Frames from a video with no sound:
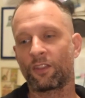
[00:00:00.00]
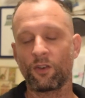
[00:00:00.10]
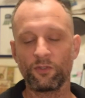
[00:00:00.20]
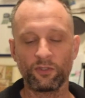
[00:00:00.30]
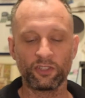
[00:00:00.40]

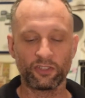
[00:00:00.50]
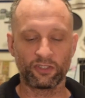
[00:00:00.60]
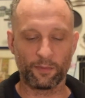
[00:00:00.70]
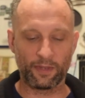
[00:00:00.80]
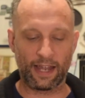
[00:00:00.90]
those are just
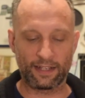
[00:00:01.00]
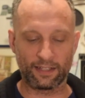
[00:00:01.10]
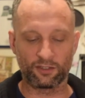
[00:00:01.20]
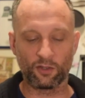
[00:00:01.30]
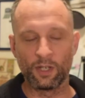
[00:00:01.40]
some of the
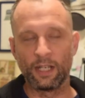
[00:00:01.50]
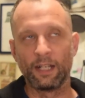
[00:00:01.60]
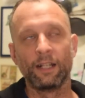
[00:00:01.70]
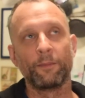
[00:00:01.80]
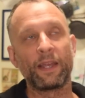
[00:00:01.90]
ideas. So
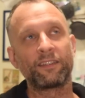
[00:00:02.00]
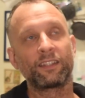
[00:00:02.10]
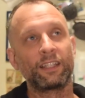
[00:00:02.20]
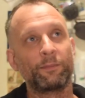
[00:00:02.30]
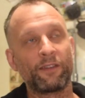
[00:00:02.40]

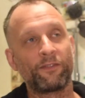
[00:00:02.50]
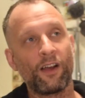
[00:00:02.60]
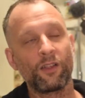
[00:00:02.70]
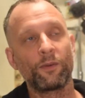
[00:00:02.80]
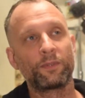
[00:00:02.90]
basically, my
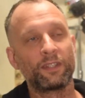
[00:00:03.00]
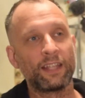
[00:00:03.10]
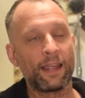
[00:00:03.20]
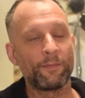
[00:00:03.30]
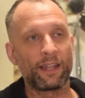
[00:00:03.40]
follow-up
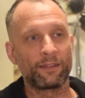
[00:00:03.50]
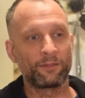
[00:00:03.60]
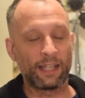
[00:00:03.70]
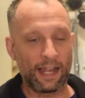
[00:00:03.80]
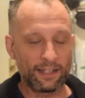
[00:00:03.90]
today,
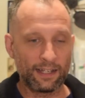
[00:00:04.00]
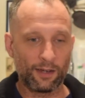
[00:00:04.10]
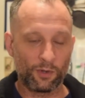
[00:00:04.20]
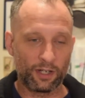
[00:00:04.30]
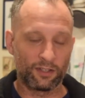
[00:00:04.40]
the idea
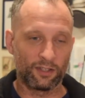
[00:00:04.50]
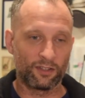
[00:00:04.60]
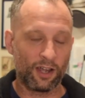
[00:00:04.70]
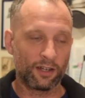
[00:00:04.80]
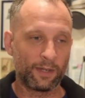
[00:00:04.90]
I wanted to
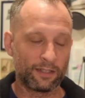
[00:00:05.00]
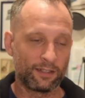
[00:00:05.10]
talk about